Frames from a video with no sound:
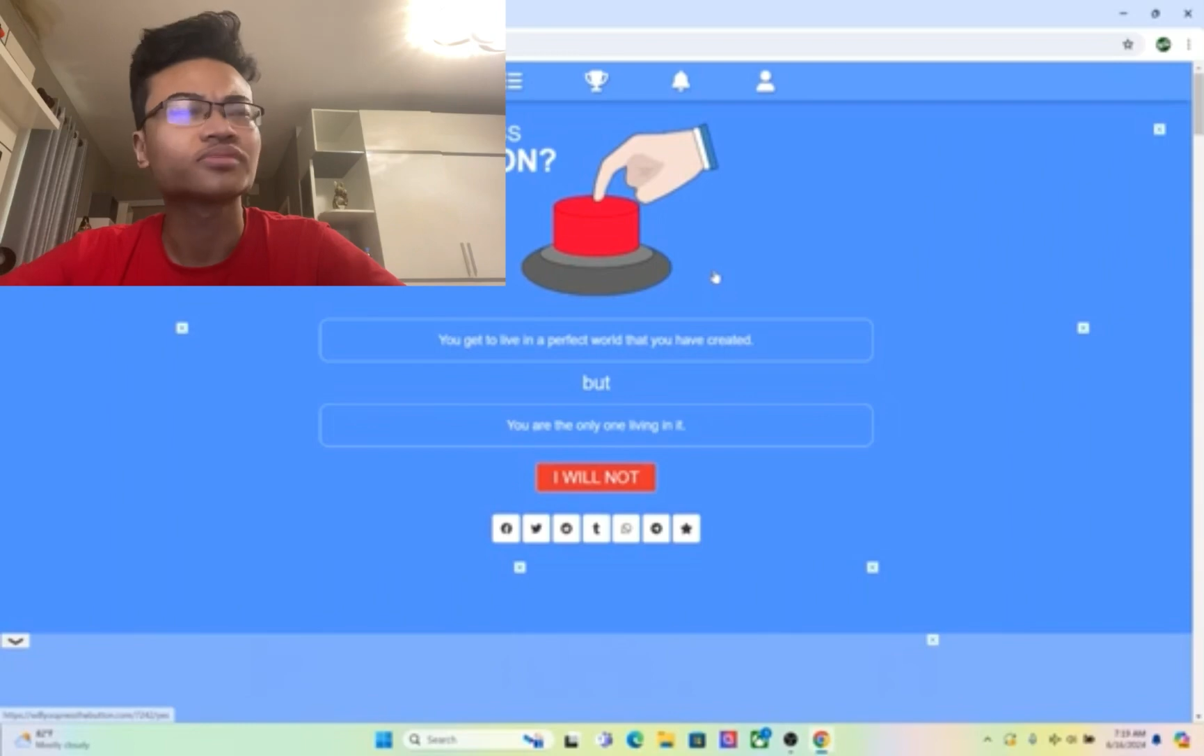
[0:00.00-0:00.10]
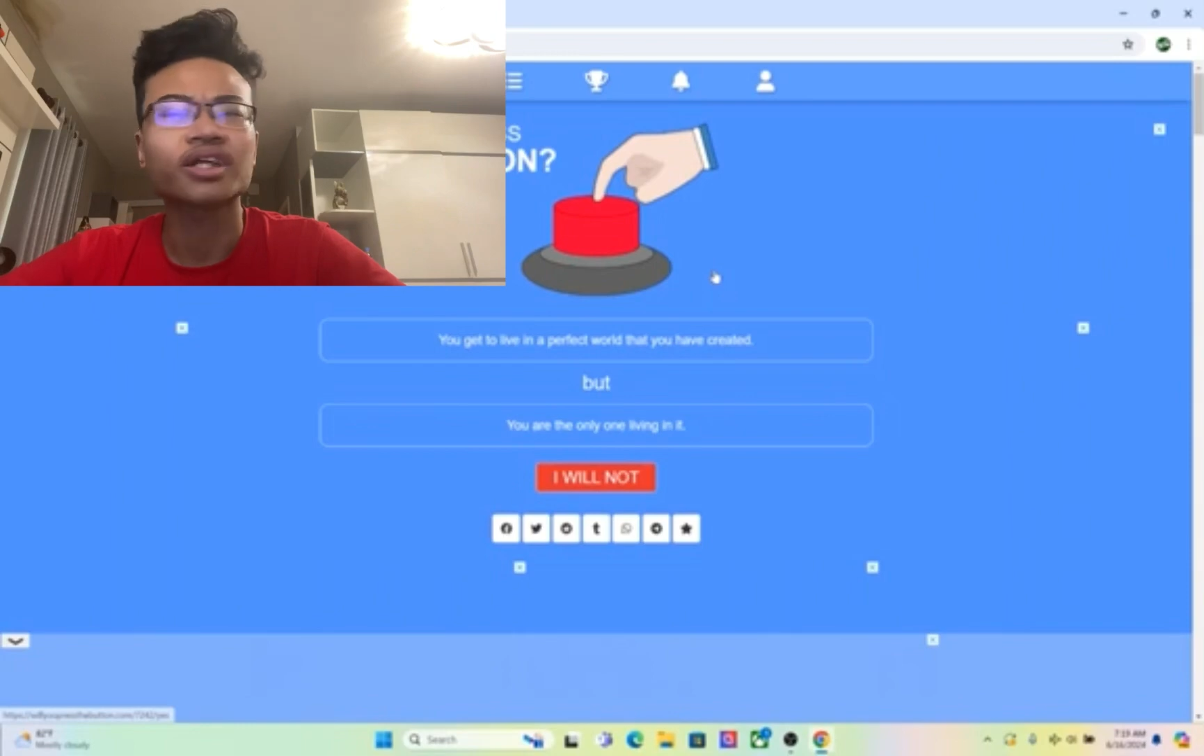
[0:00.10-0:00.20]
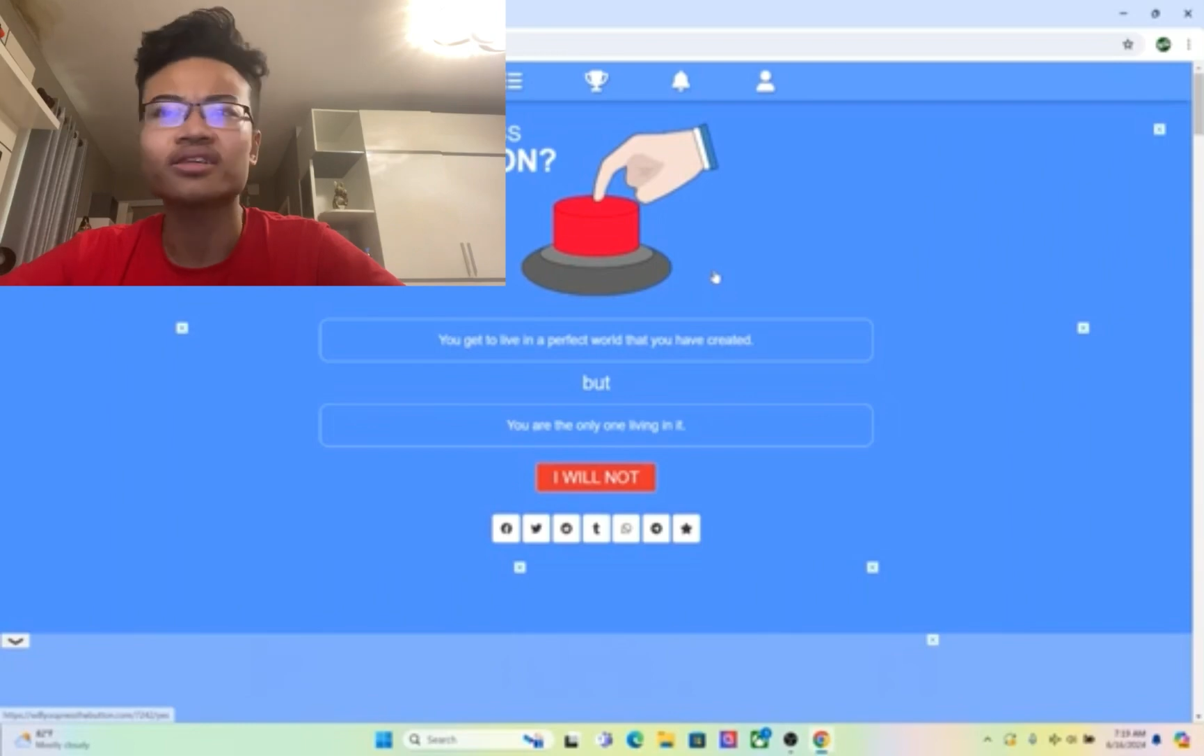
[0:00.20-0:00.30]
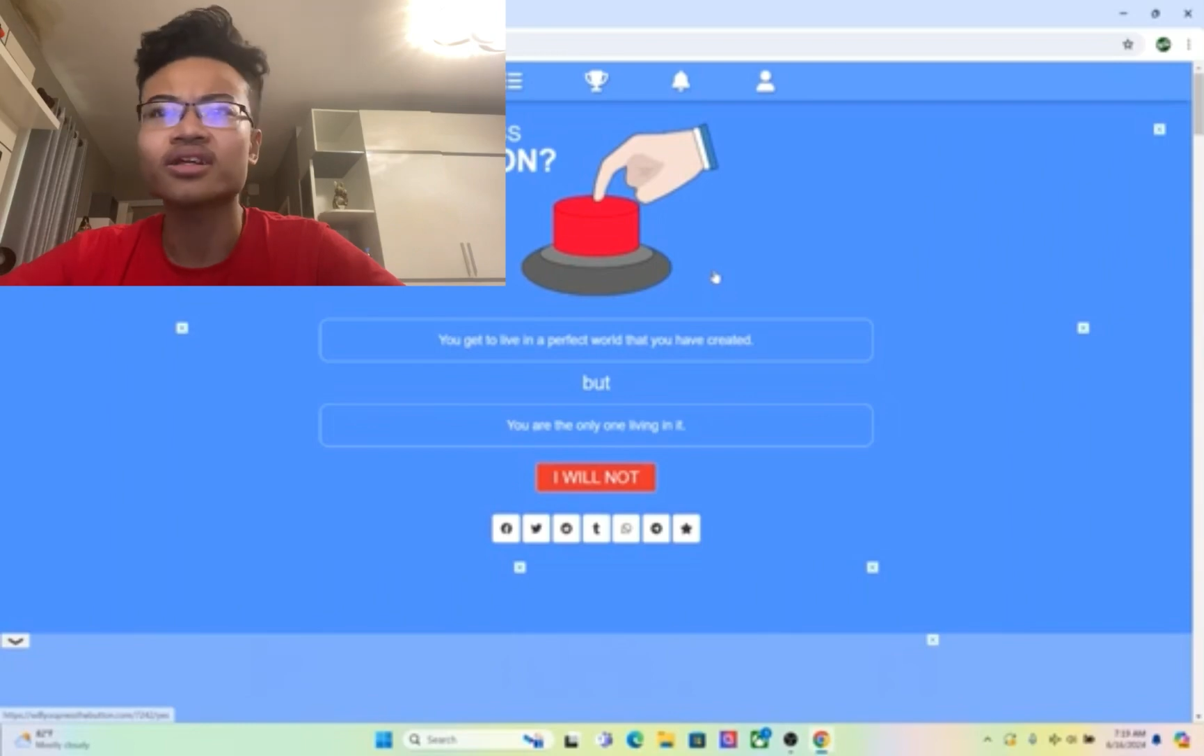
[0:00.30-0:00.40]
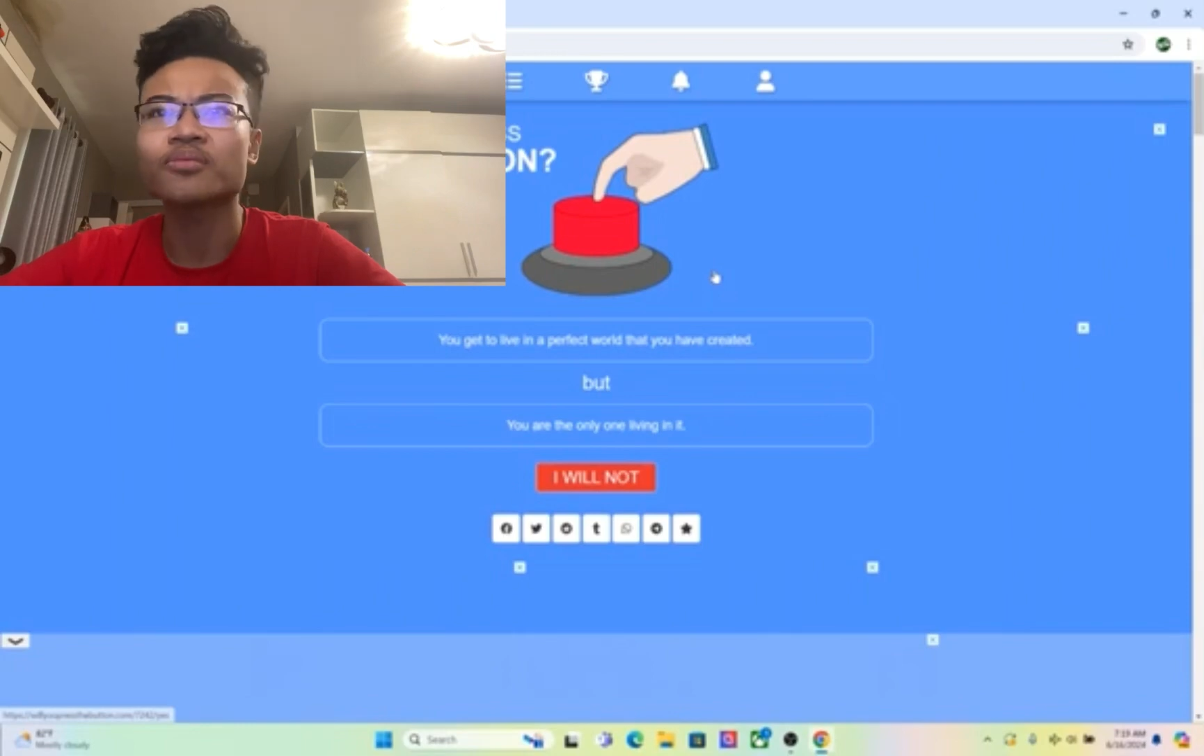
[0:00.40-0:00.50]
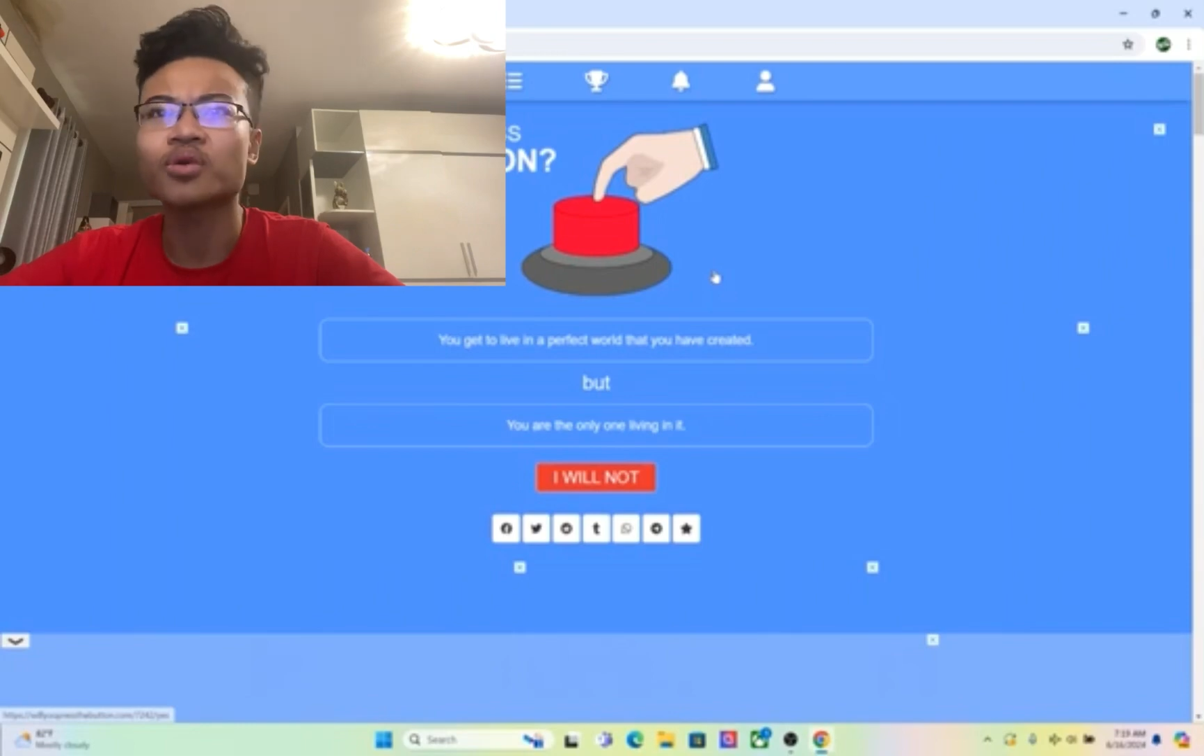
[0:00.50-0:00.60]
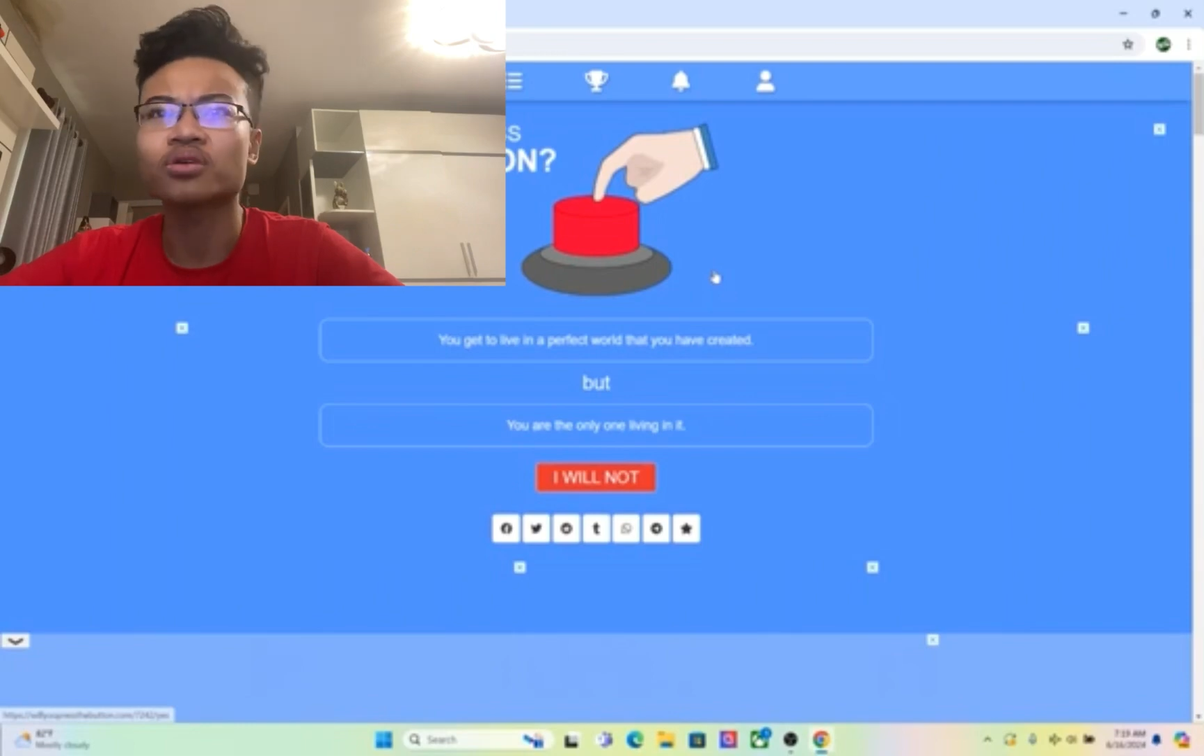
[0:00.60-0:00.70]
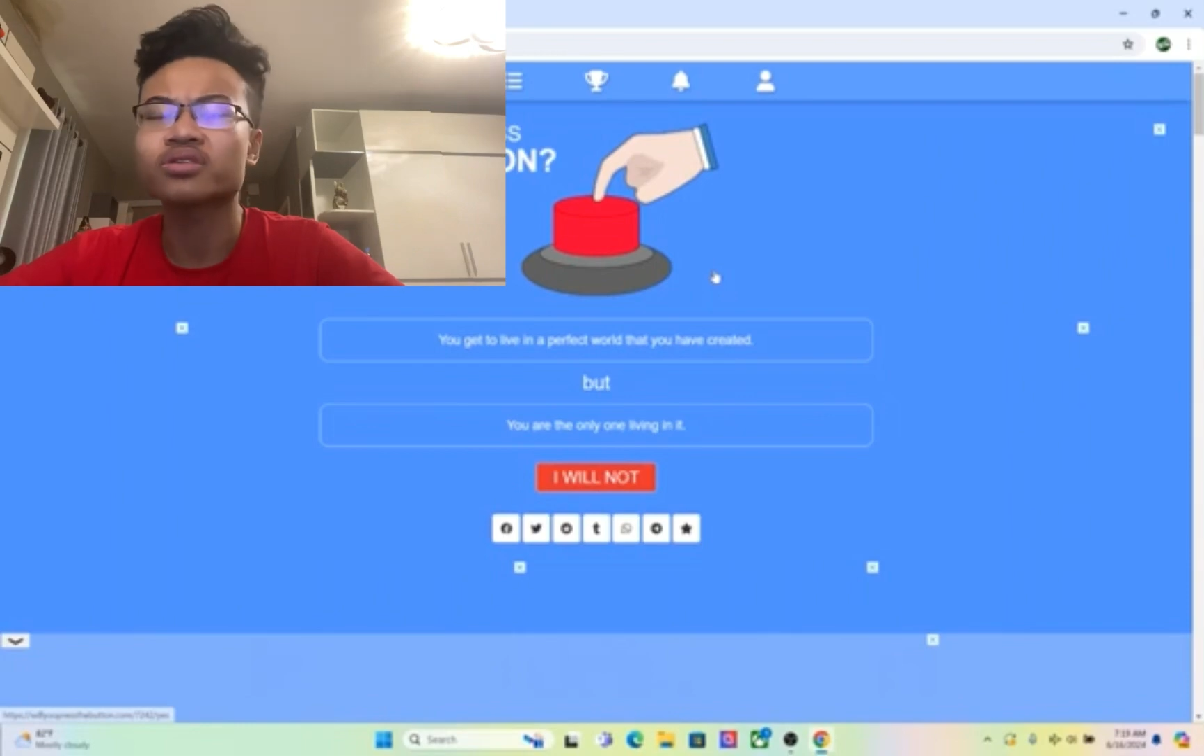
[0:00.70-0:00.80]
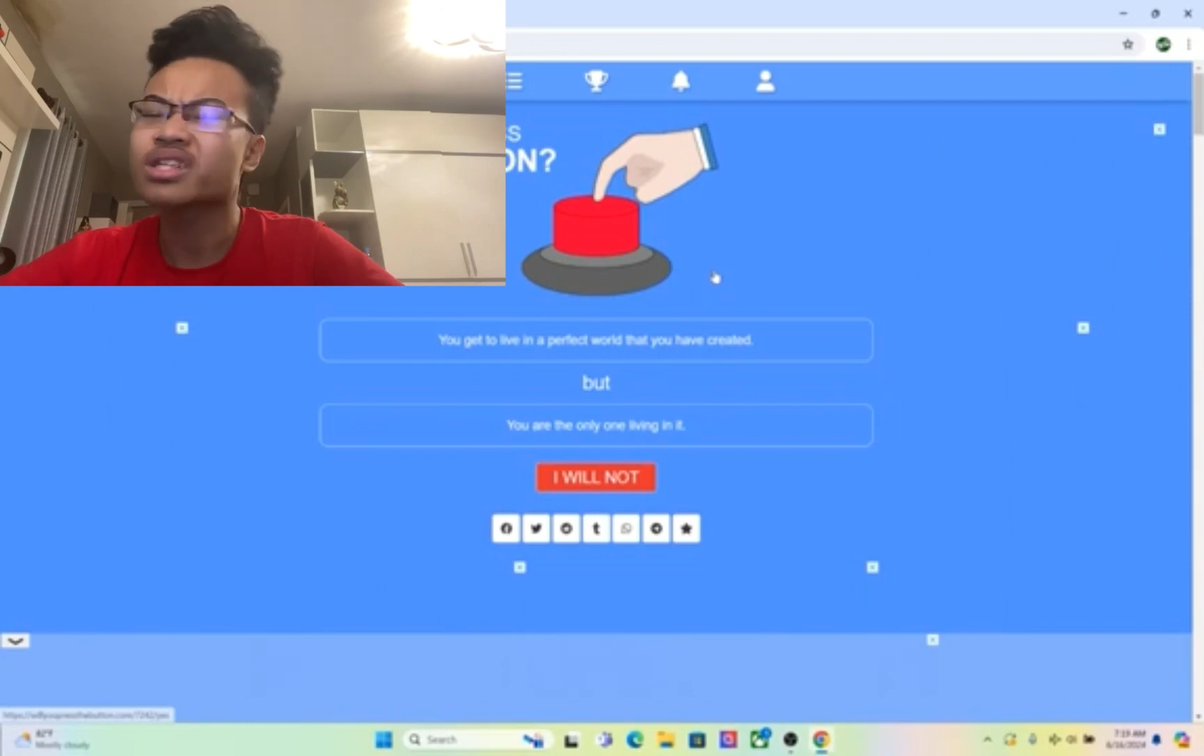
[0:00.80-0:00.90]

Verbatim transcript: Can't think of more.